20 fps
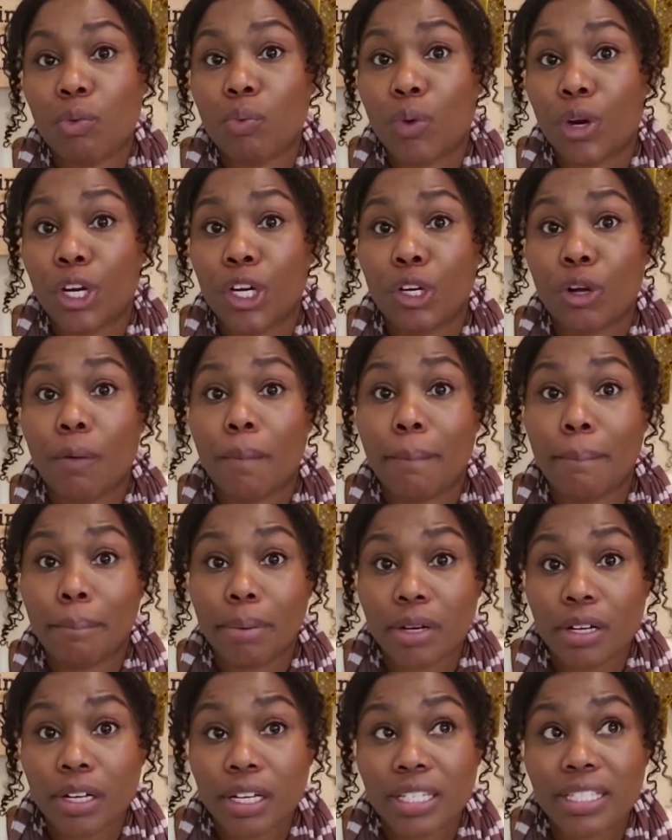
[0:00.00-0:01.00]
been working on
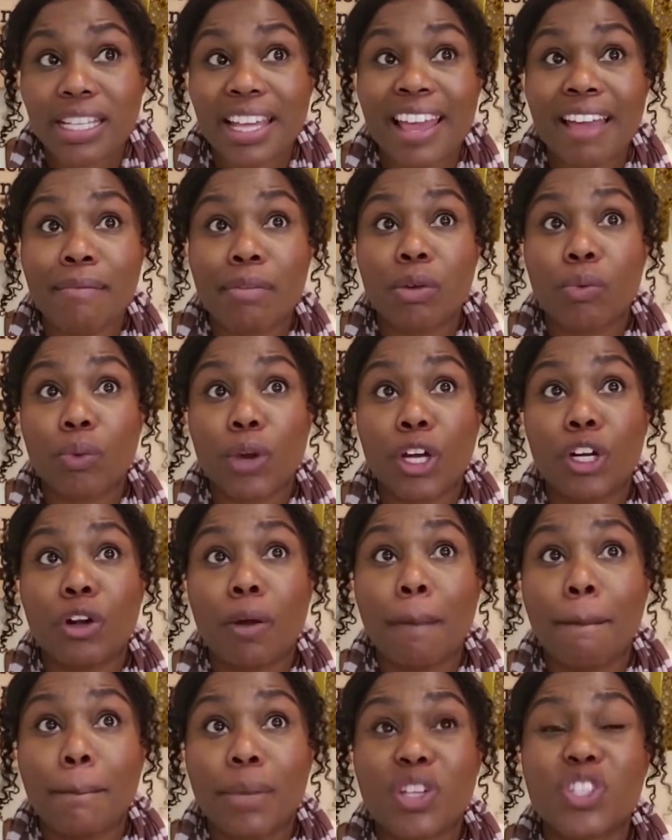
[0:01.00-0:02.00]
books and have been working
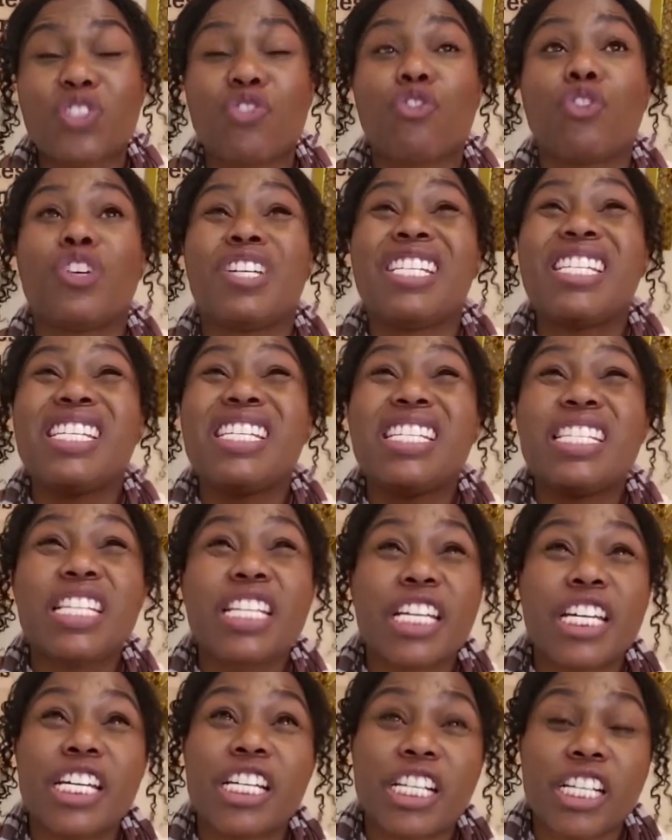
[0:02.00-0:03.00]
on books for
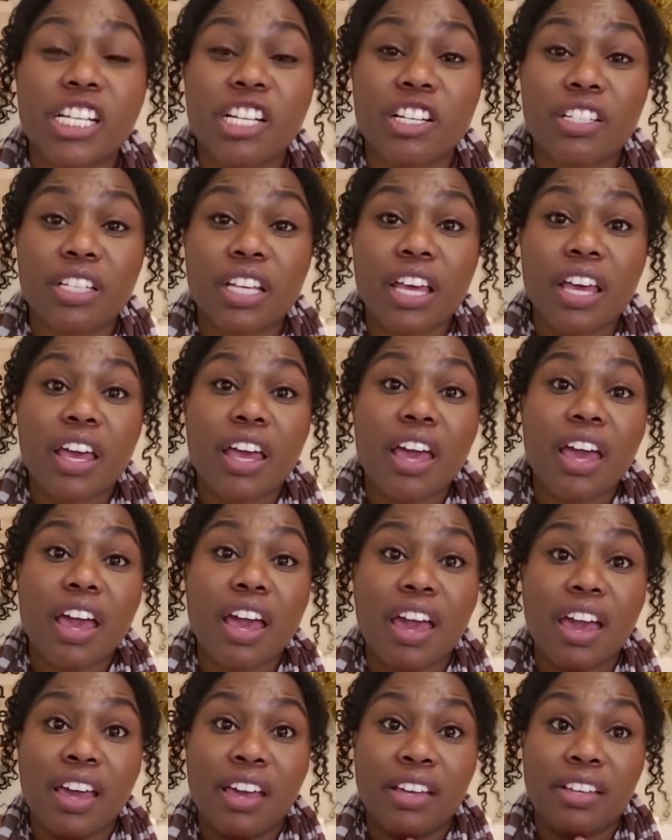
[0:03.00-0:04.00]
years
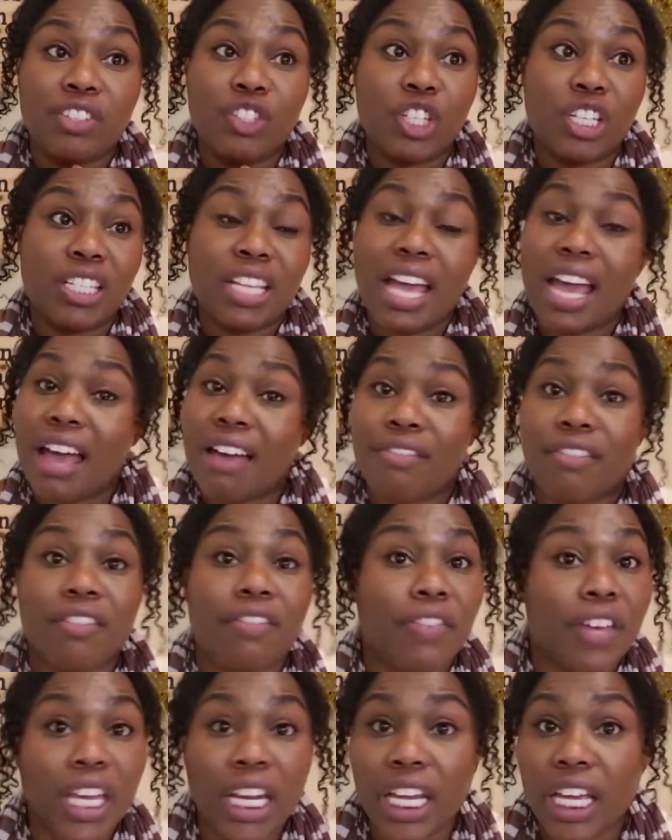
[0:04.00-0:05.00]
and just
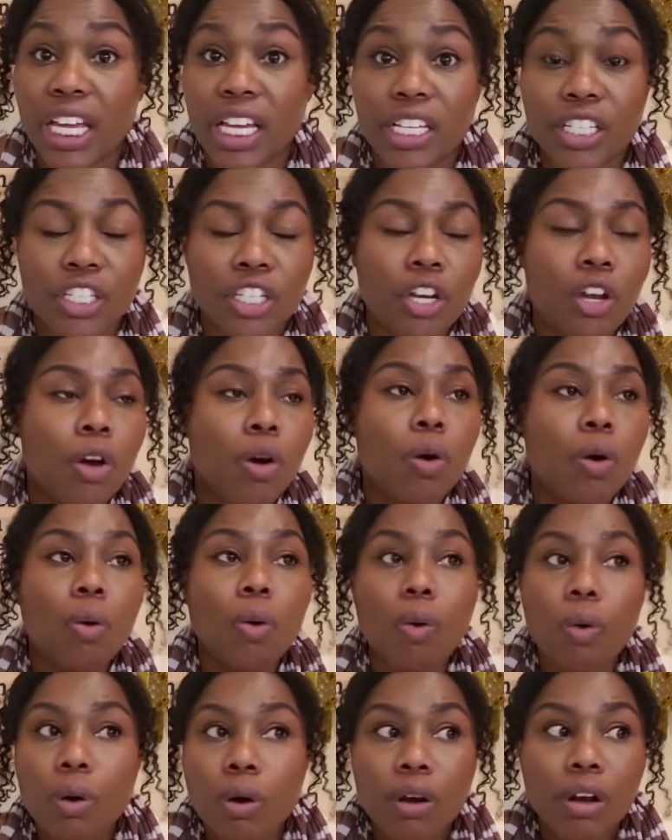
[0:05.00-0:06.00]
haven't finished.
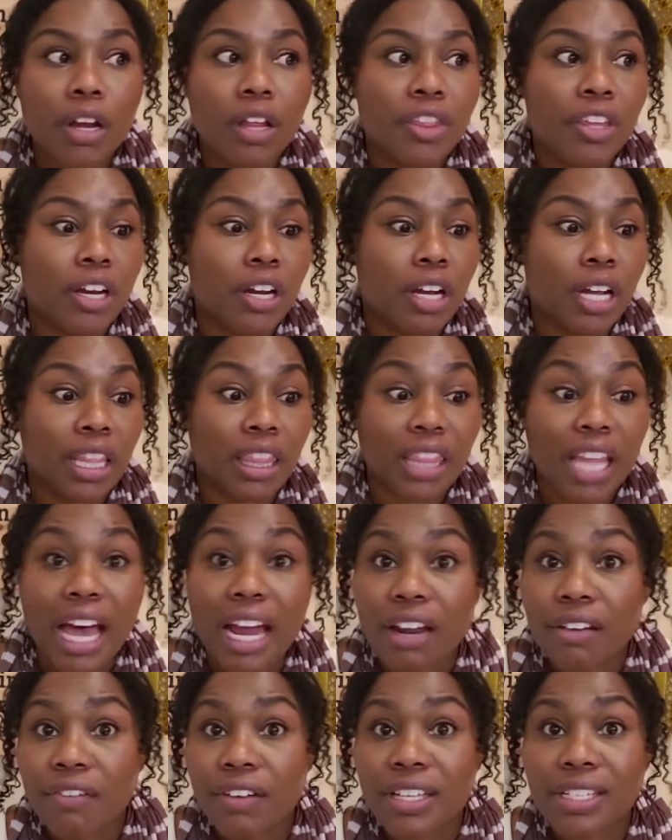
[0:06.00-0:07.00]
Or there are a
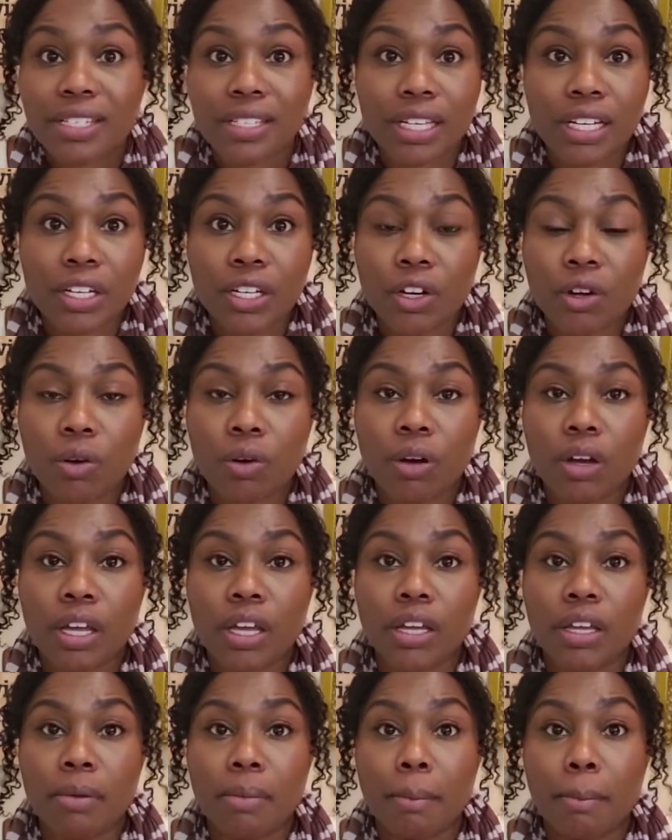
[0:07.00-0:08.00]
lot of us sitting
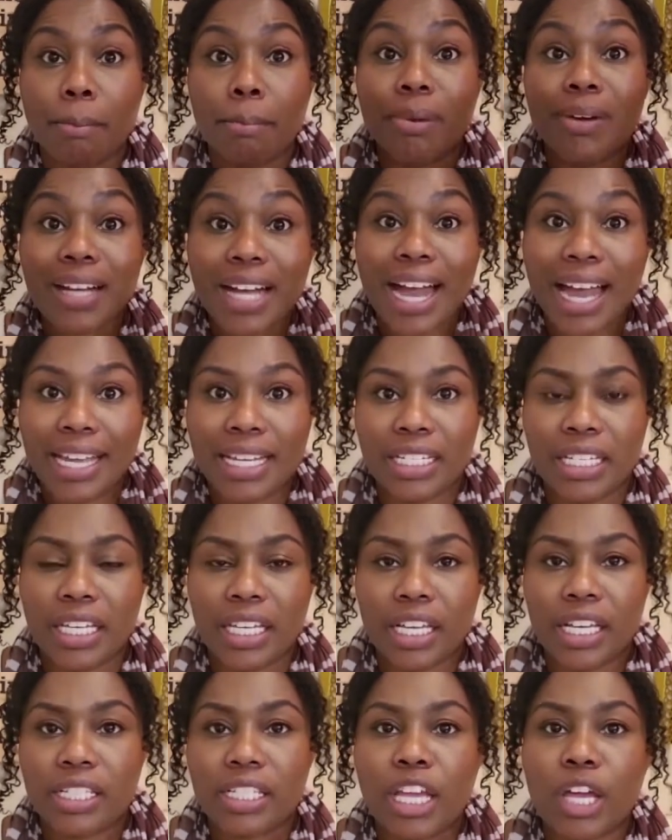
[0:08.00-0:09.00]
on book
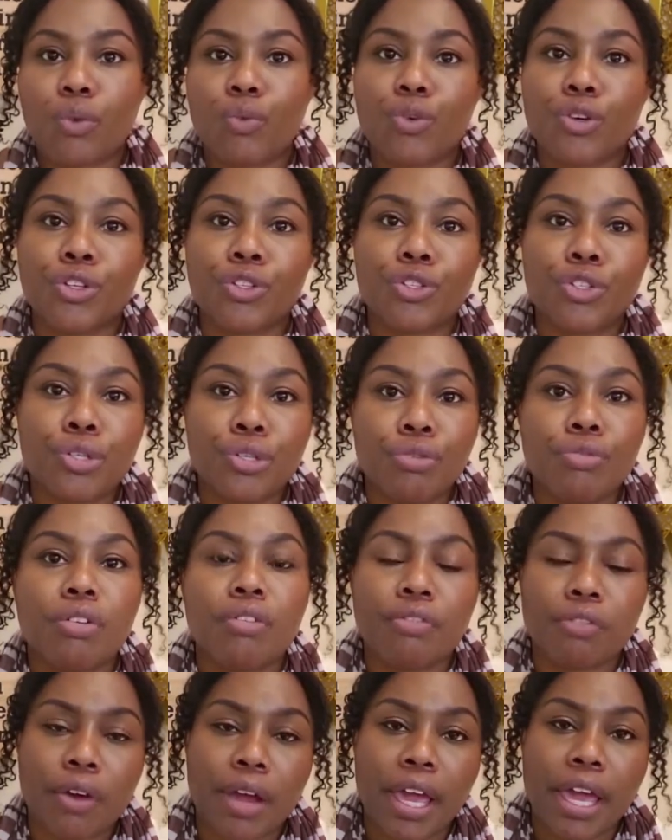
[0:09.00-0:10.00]
ideas and we're too
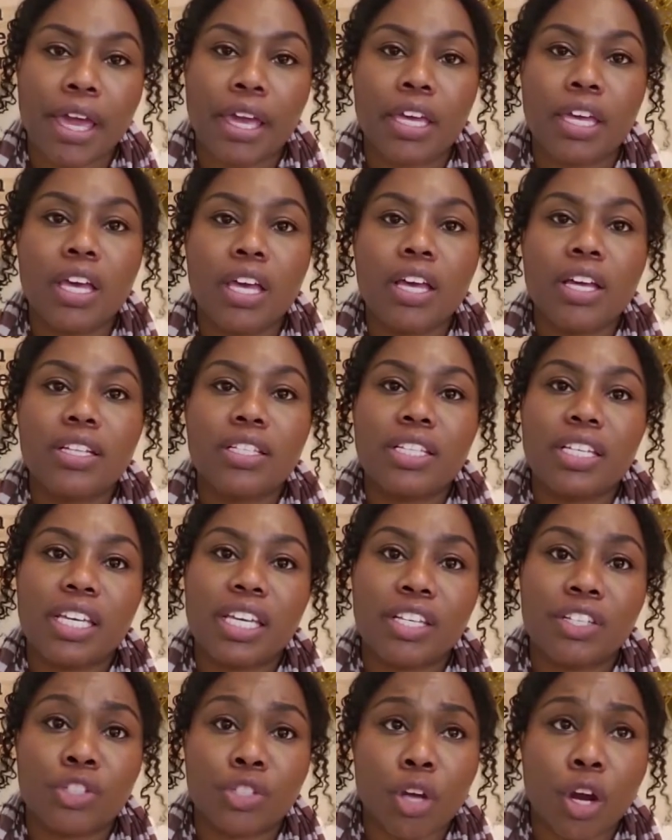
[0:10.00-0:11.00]
afraid to
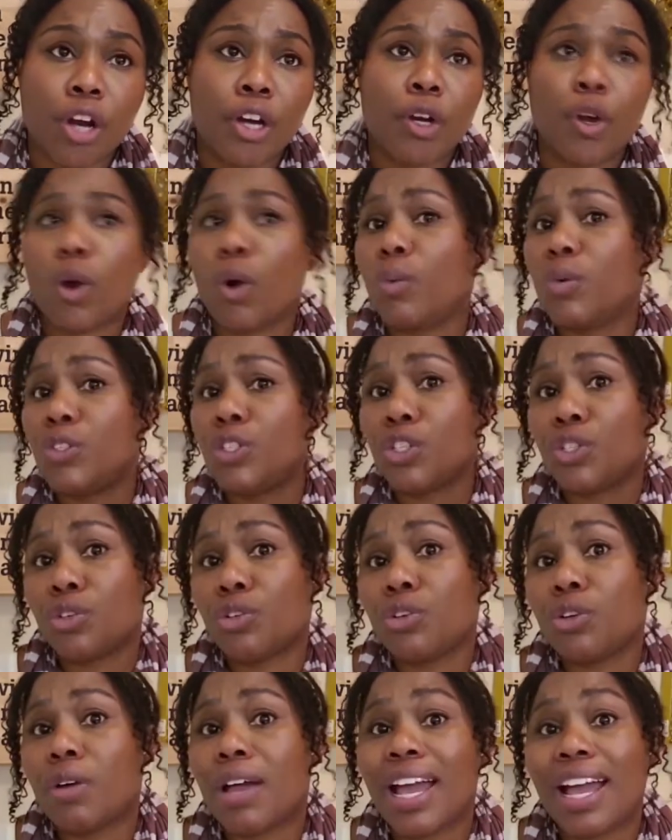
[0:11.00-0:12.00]
get started, or we just
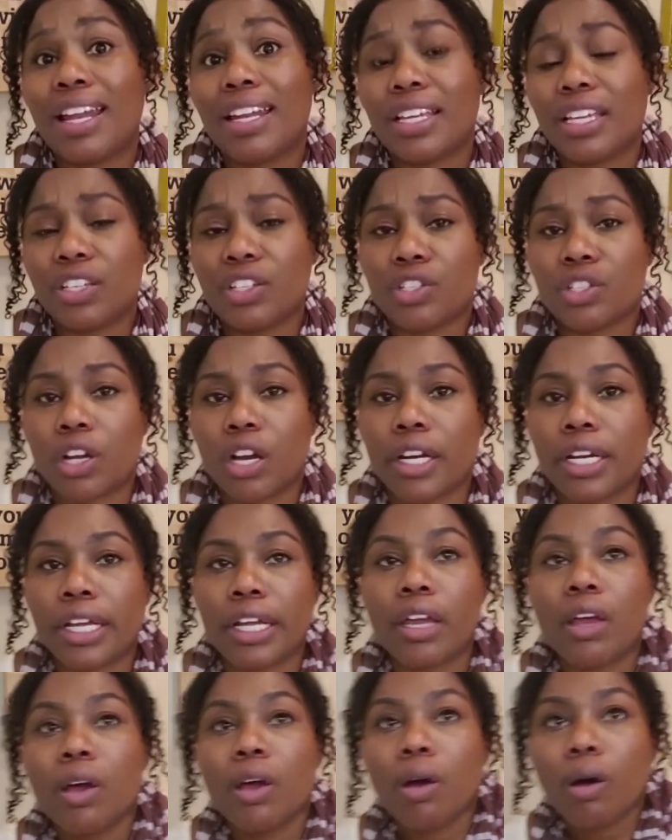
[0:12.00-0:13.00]
don't know how to get
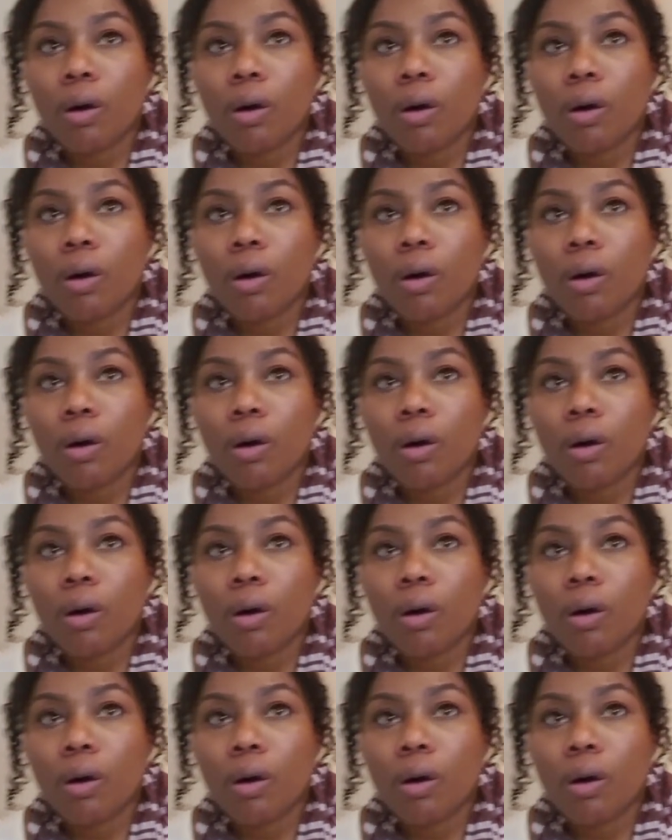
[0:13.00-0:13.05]
started,